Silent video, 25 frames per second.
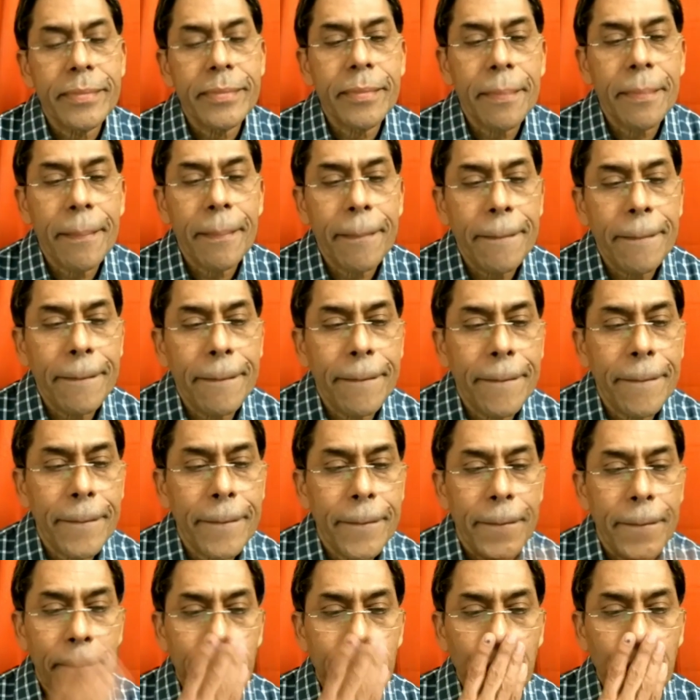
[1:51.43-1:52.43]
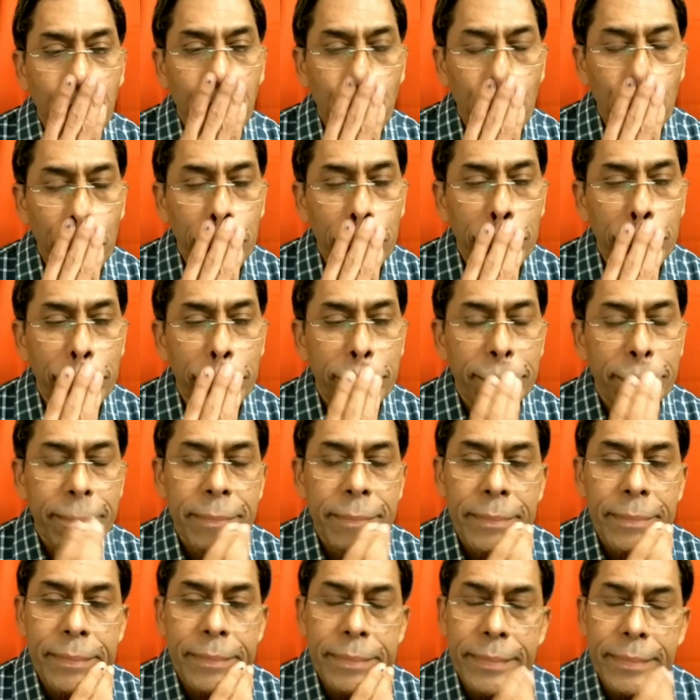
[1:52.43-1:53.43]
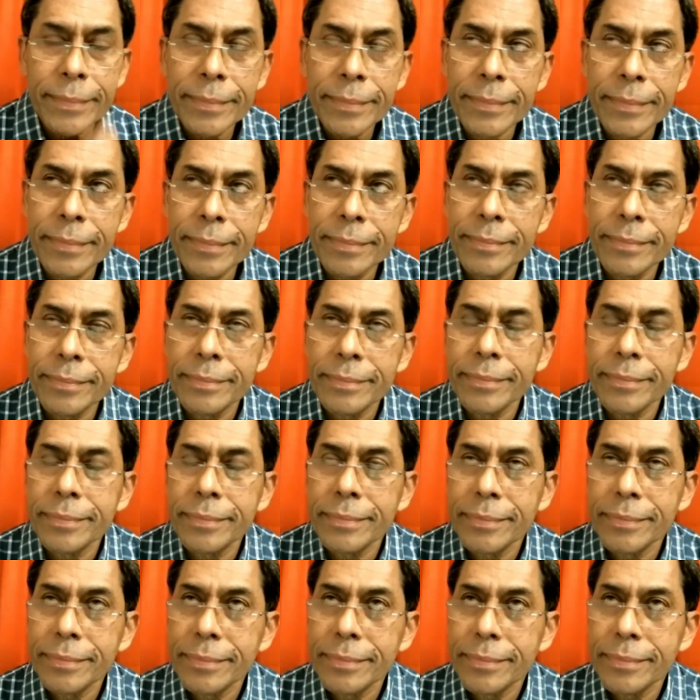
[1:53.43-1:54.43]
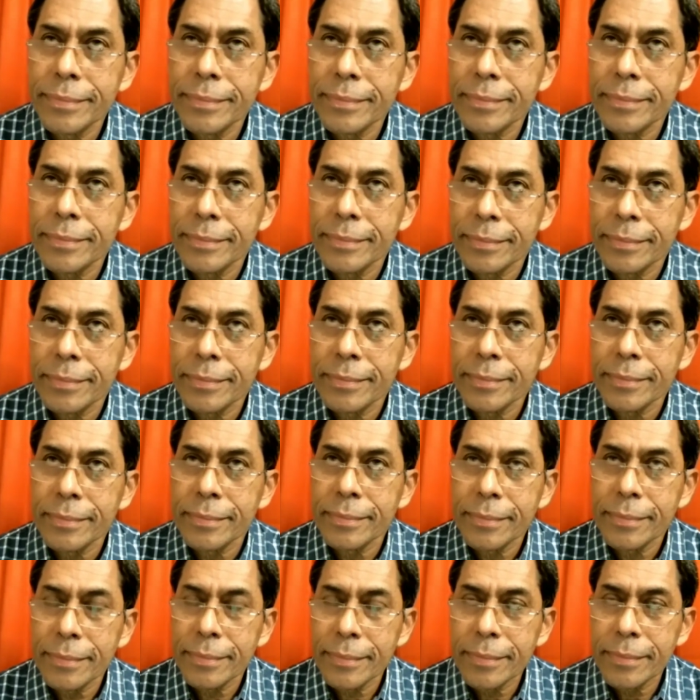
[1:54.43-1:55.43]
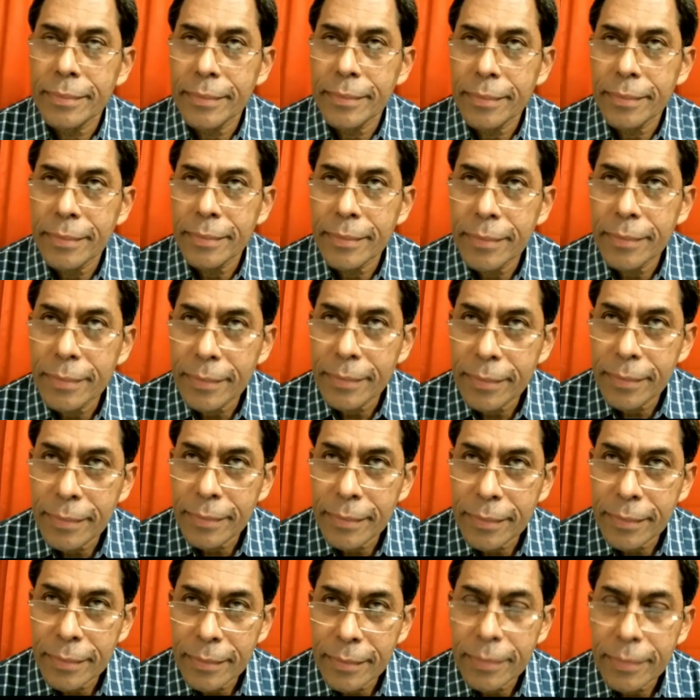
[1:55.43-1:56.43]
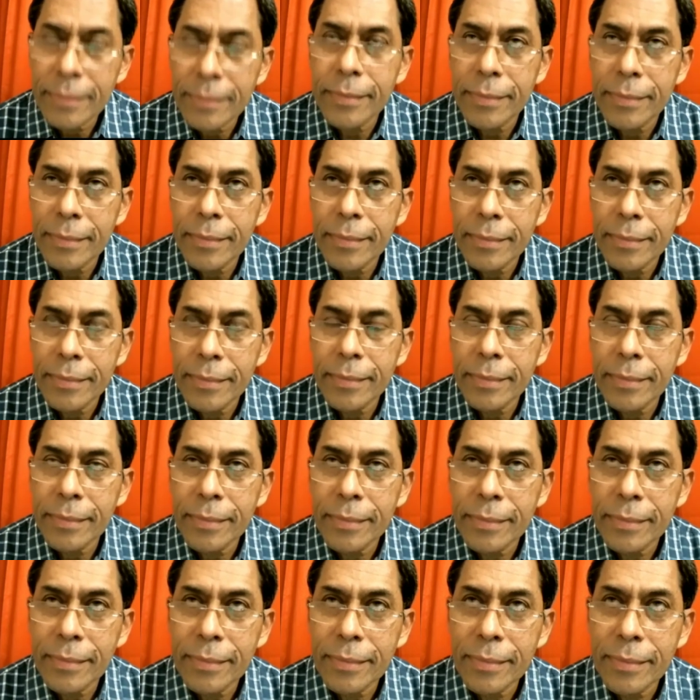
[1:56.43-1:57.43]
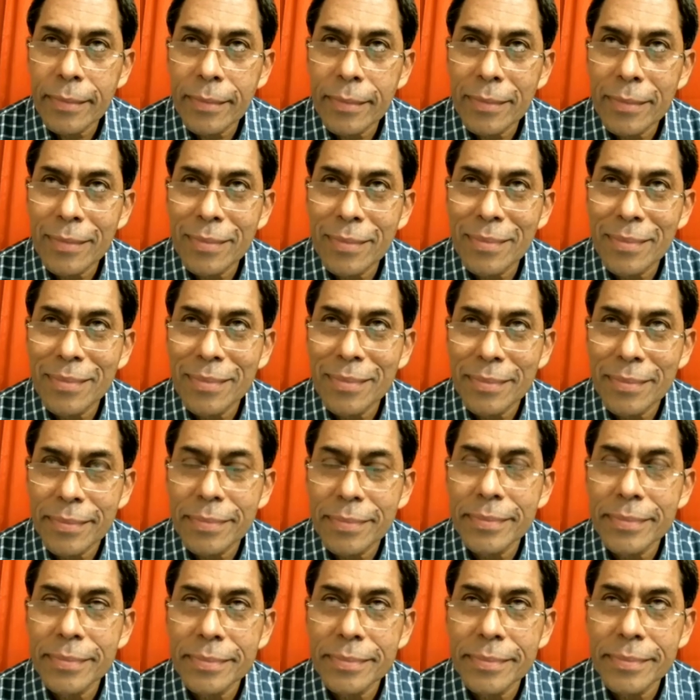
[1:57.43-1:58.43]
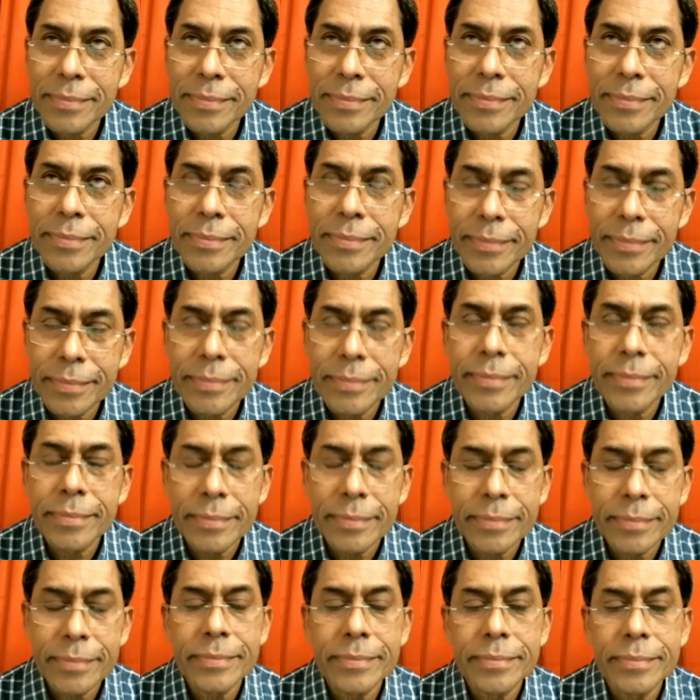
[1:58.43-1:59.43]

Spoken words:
(silent)